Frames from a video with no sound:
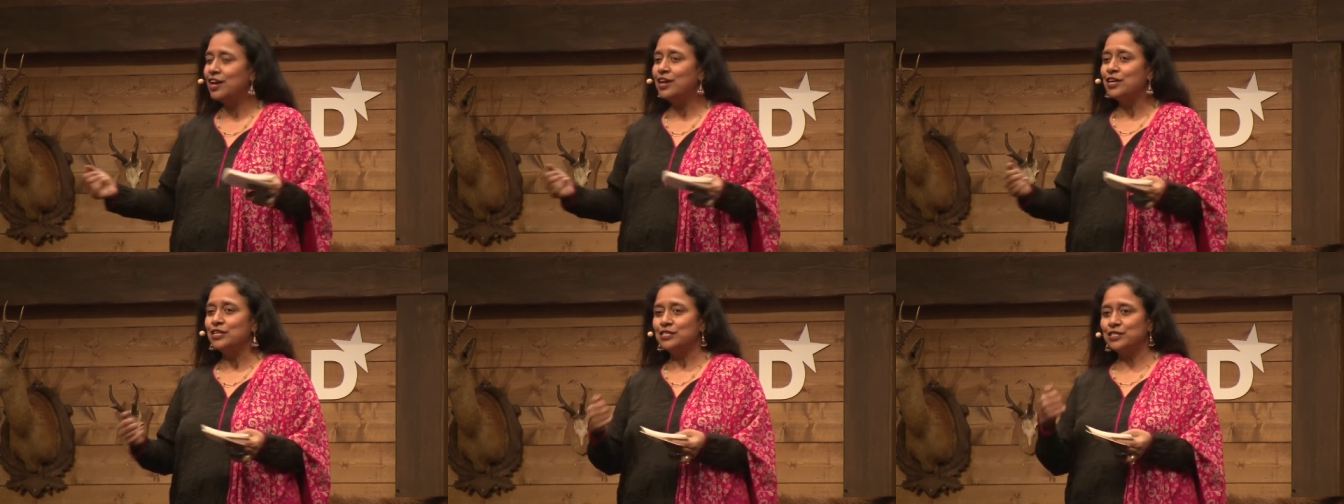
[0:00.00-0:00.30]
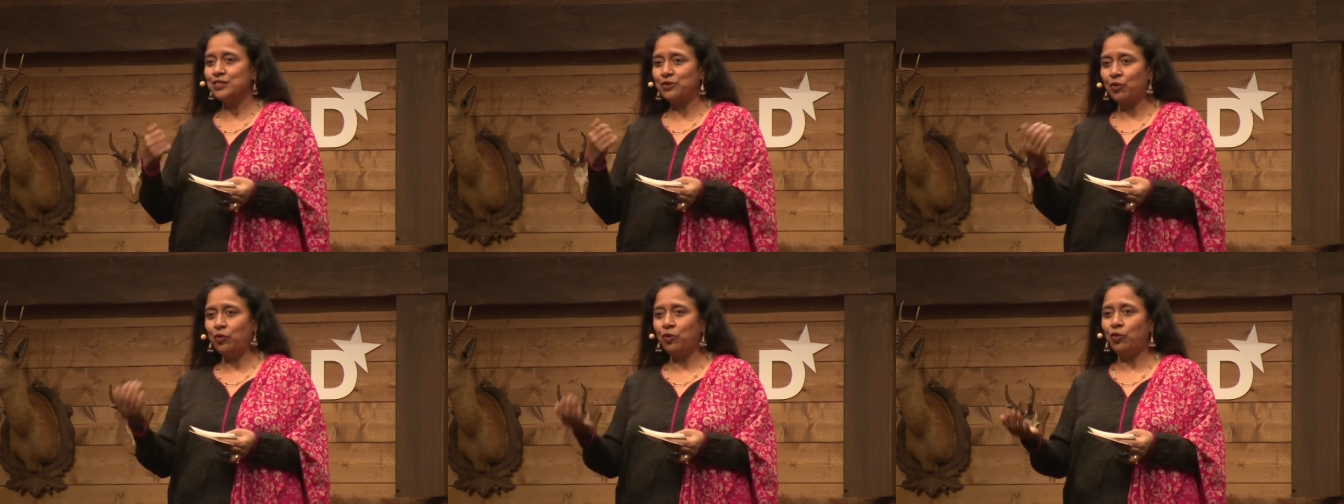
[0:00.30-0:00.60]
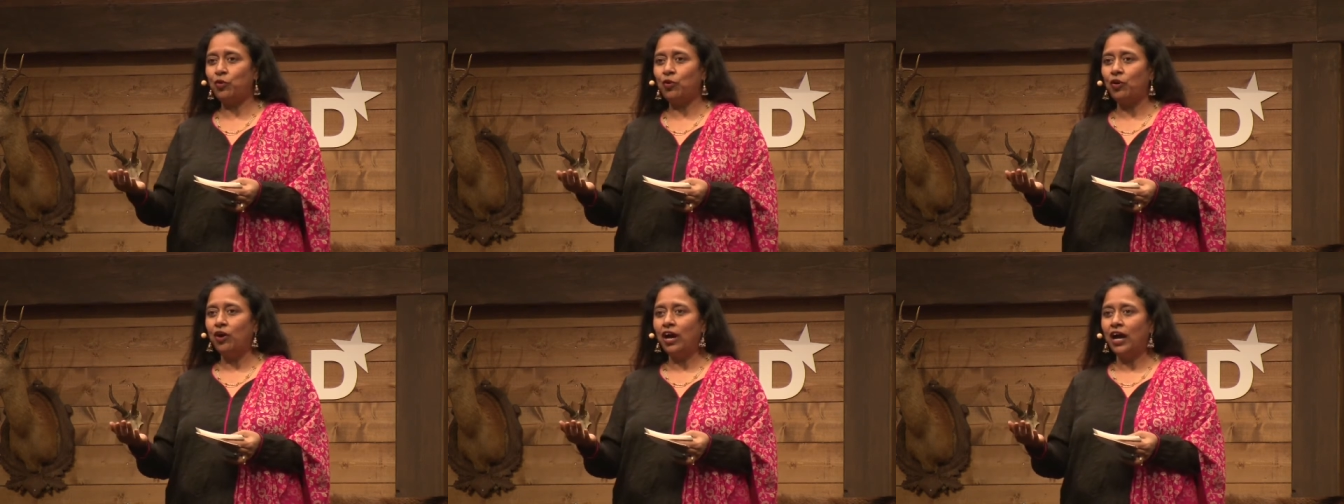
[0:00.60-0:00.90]

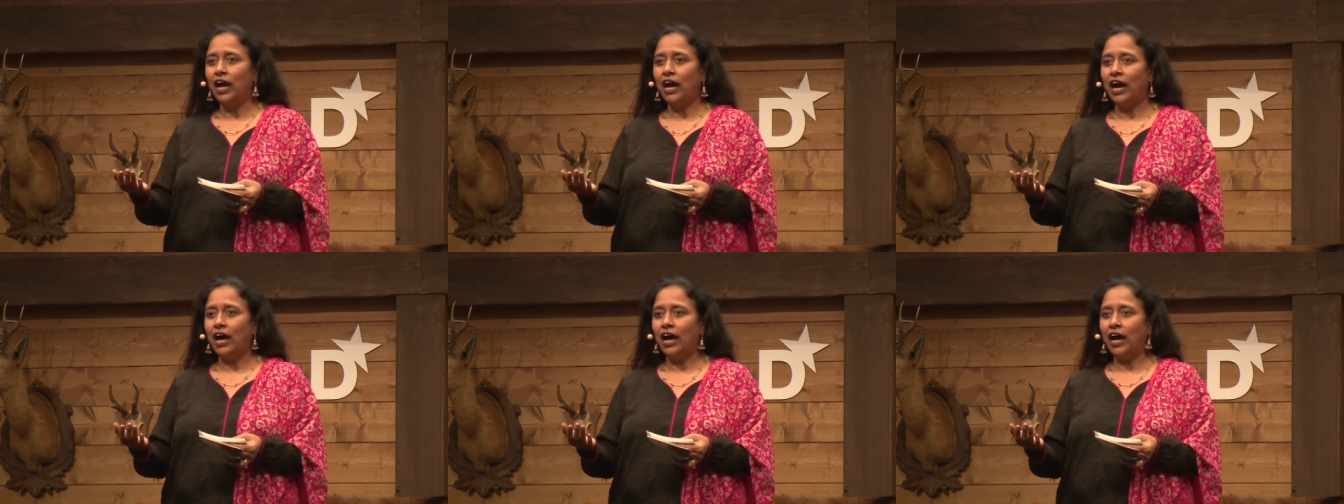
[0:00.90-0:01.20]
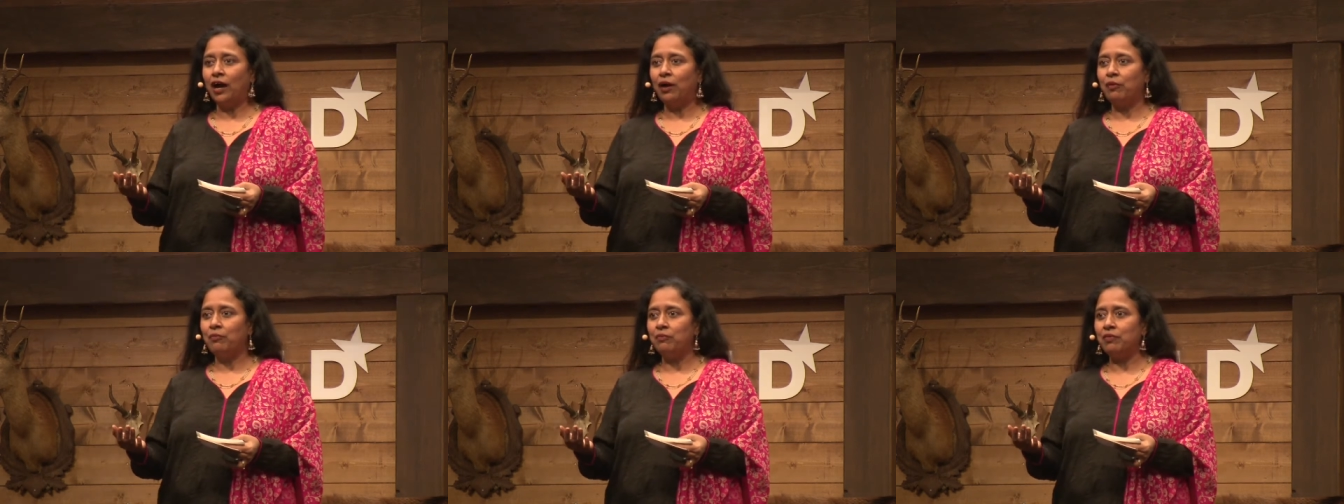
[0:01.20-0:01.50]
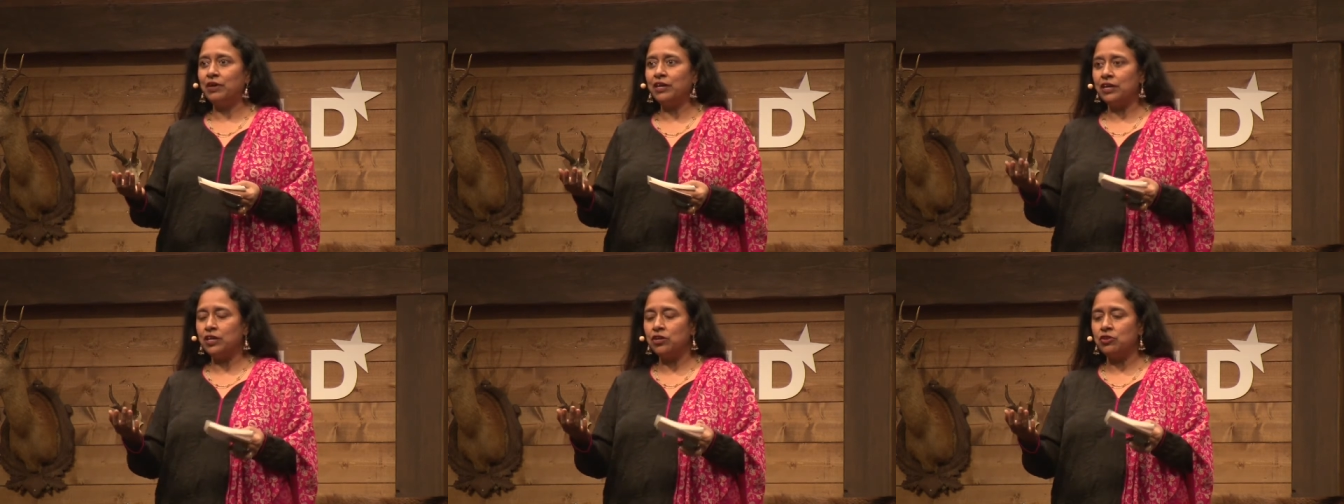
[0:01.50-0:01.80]
So, um,
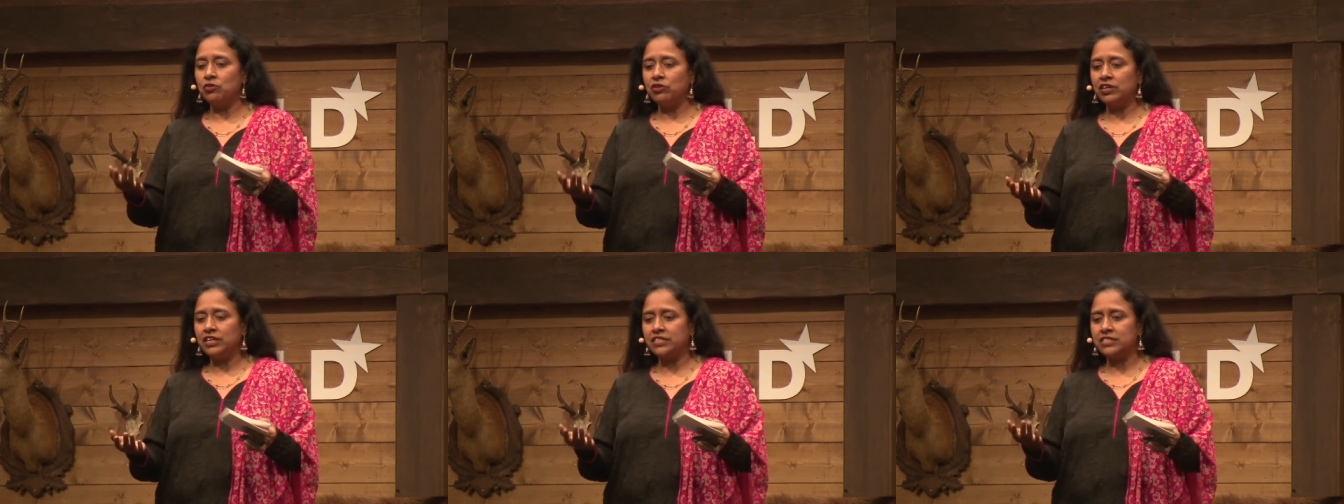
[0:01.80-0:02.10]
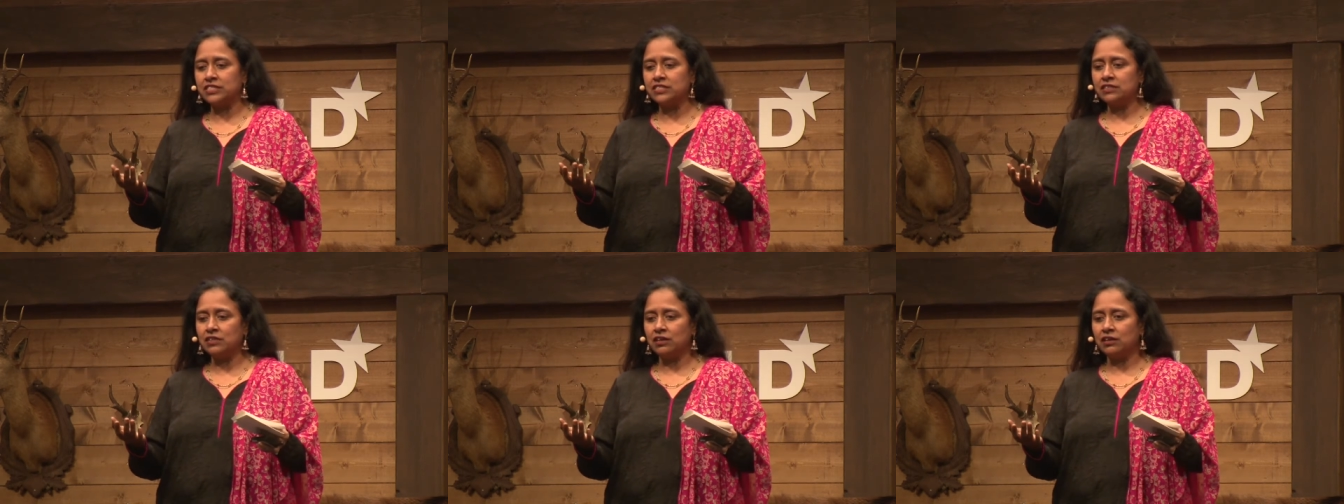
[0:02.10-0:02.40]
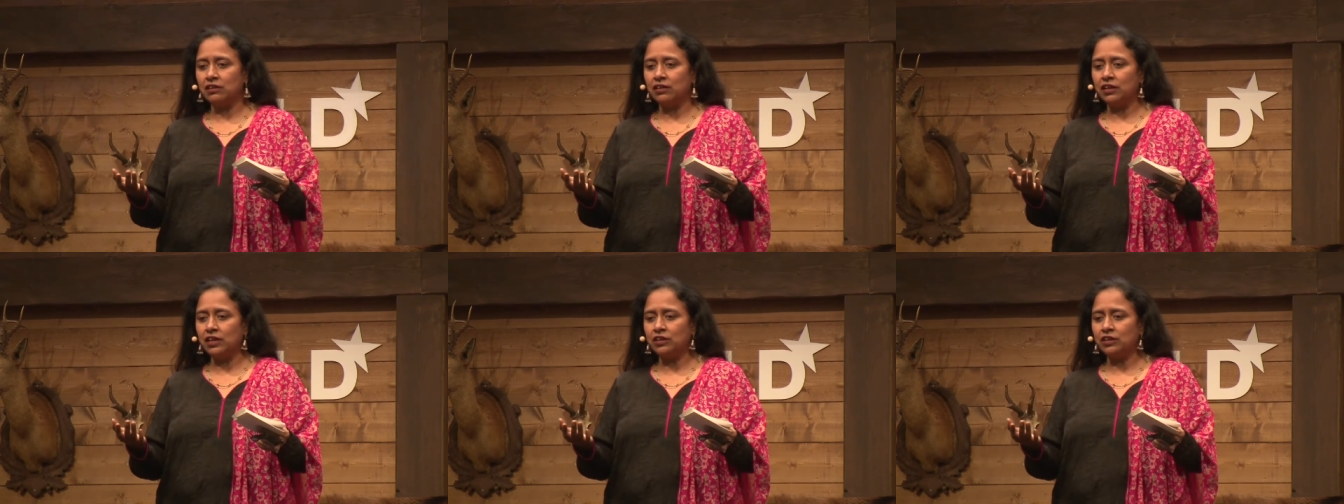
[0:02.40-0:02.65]
you know, it's, uh,